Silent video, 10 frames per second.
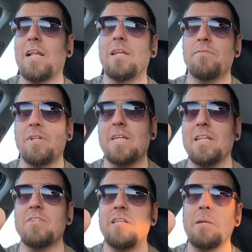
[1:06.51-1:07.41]
You'll get the
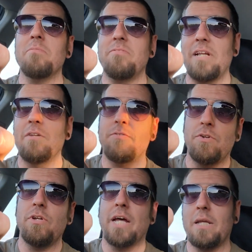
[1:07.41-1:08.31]
same field of view
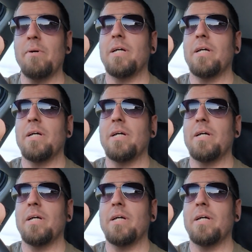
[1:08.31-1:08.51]
anyway.